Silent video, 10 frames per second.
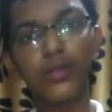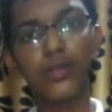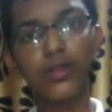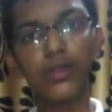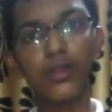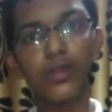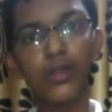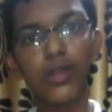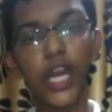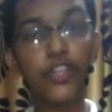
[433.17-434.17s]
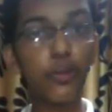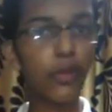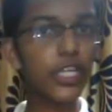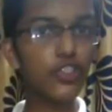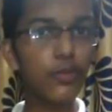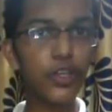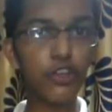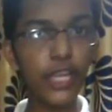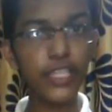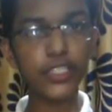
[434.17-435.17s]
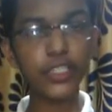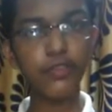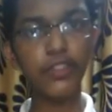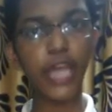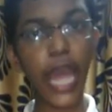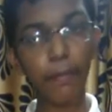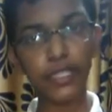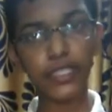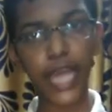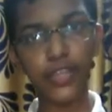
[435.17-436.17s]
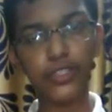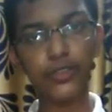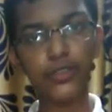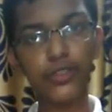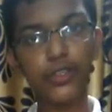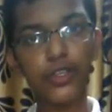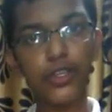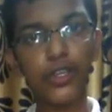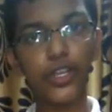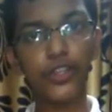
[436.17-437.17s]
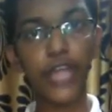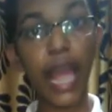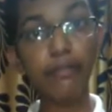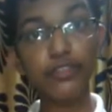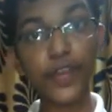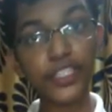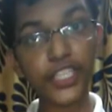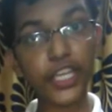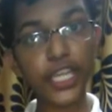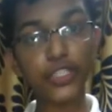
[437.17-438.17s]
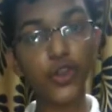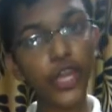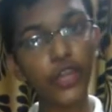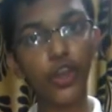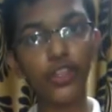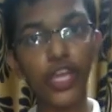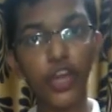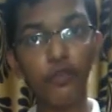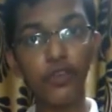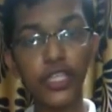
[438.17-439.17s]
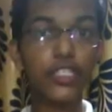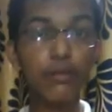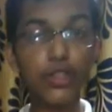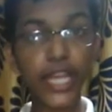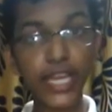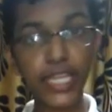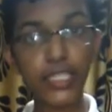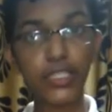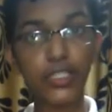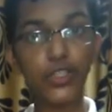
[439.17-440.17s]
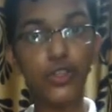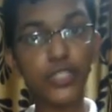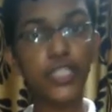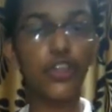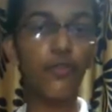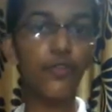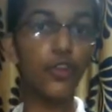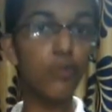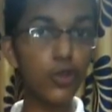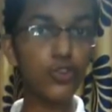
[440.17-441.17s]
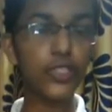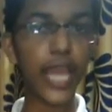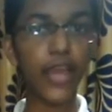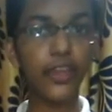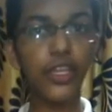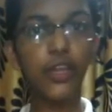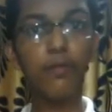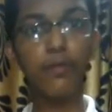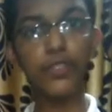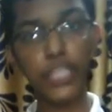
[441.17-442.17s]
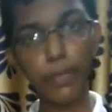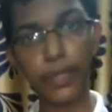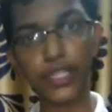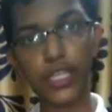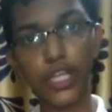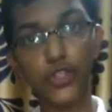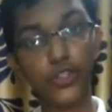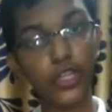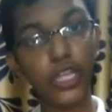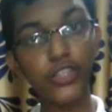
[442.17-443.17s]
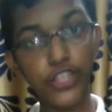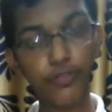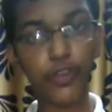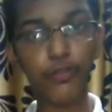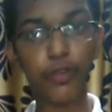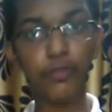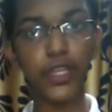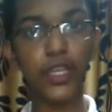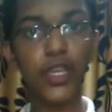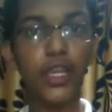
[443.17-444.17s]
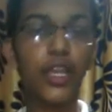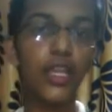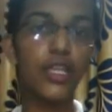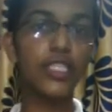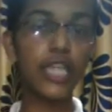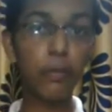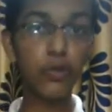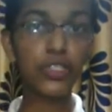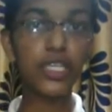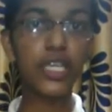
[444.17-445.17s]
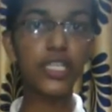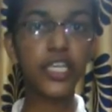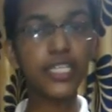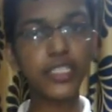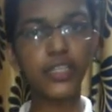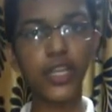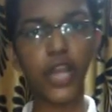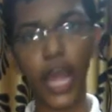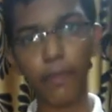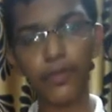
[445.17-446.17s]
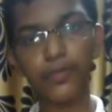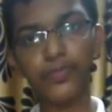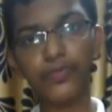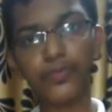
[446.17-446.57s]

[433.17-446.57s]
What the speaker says: Another merit to be revealed with the app is that the app's functioning is going on with the simultaneous usage of Bluetooth and GPS, totally different from the Singapore's Trace Together app.